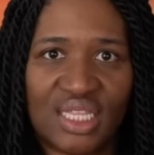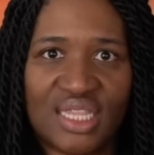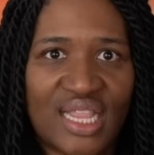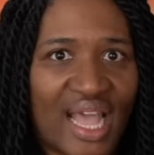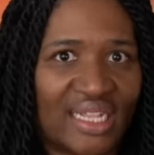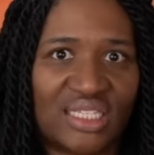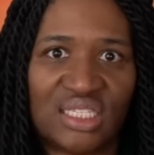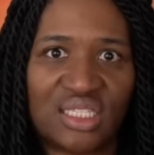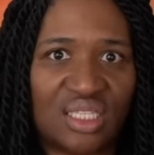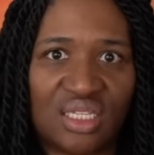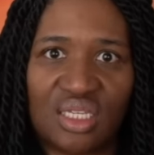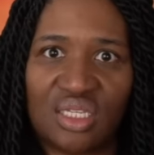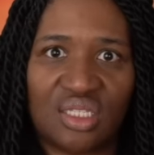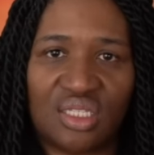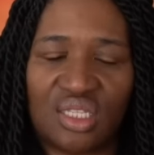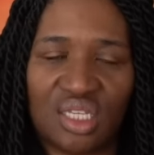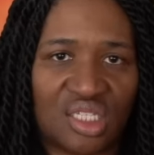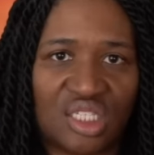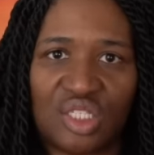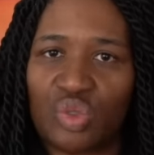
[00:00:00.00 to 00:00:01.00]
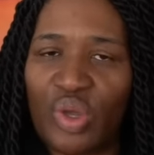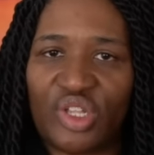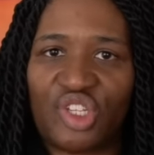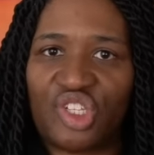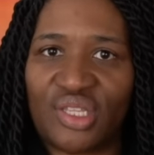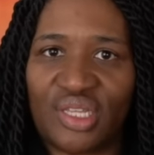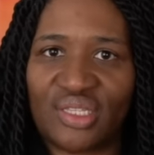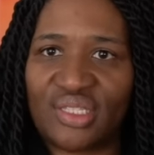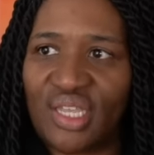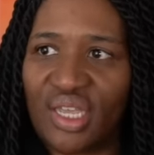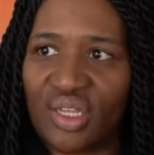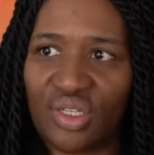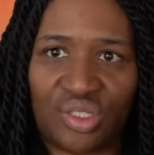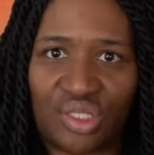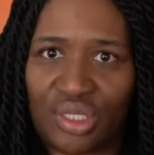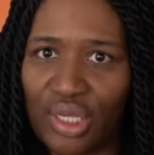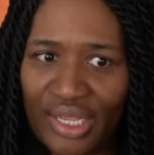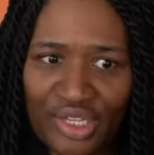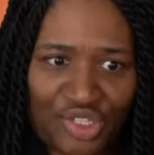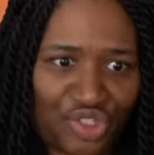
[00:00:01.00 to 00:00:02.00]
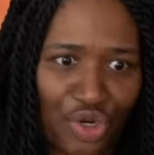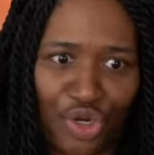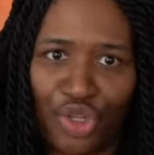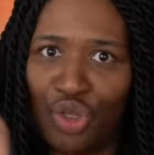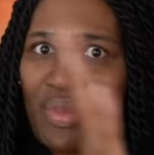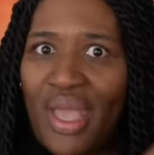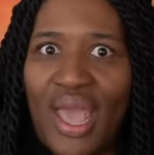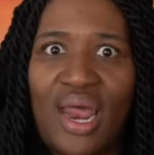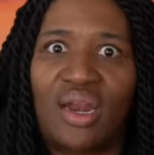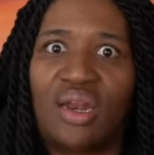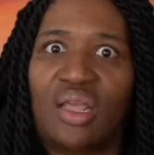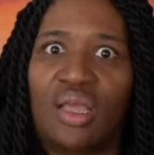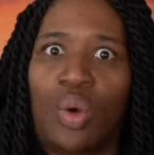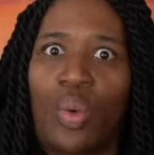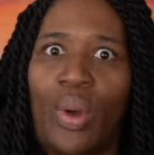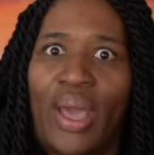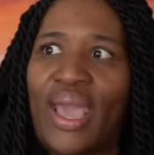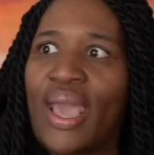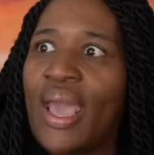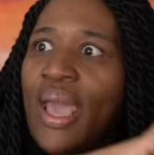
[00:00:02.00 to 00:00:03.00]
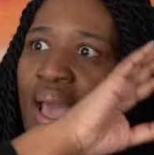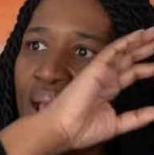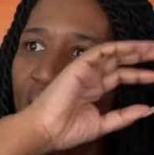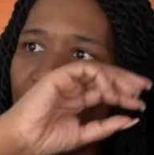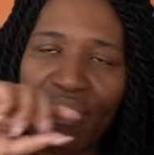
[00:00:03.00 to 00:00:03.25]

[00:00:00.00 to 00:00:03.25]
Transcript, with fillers: and that's the the switch that takes their humanity away